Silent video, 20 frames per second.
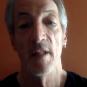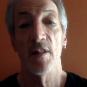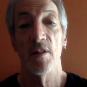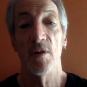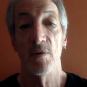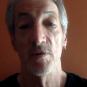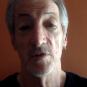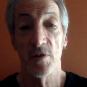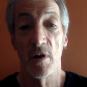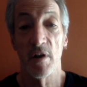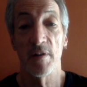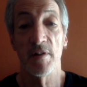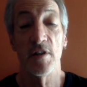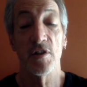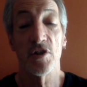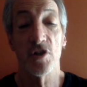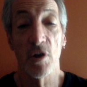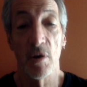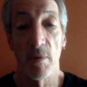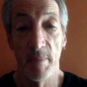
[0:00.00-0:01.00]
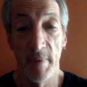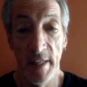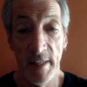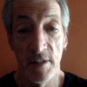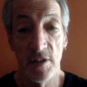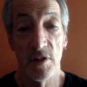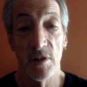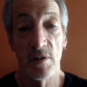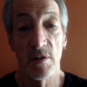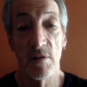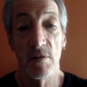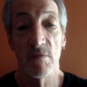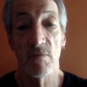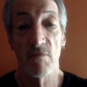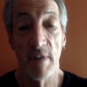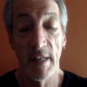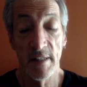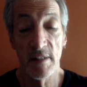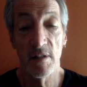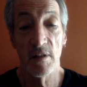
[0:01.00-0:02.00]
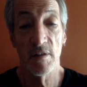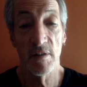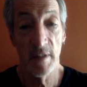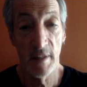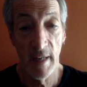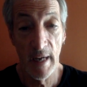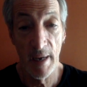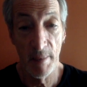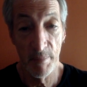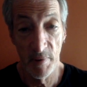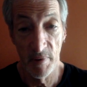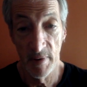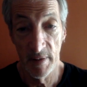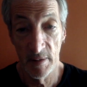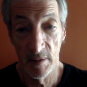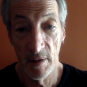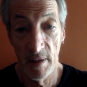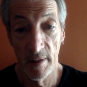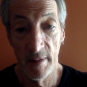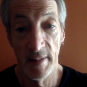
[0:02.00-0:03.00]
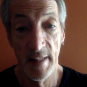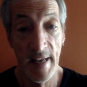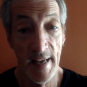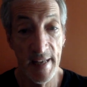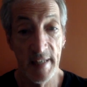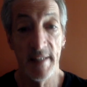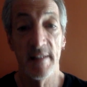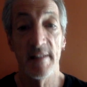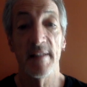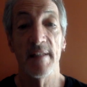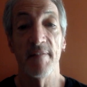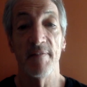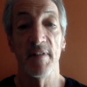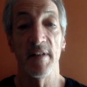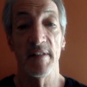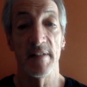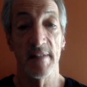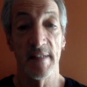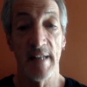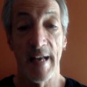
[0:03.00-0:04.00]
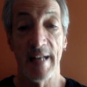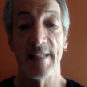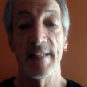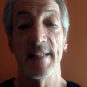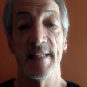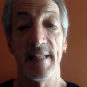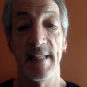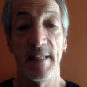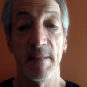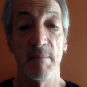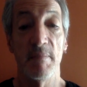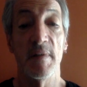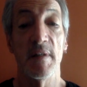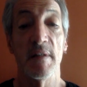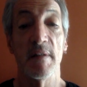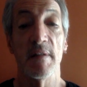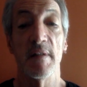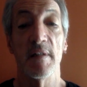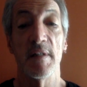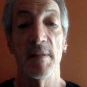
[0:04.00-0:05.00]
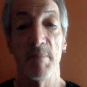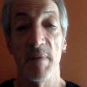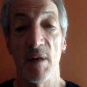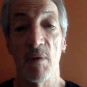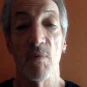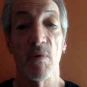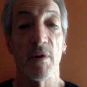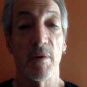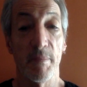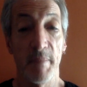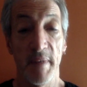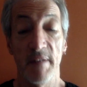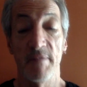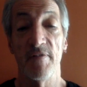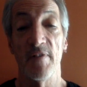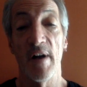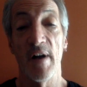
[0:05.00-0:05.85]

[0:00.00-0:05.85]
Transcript: Those are the termination rights under the copyright law. That is, if it is not deemed to be a work made for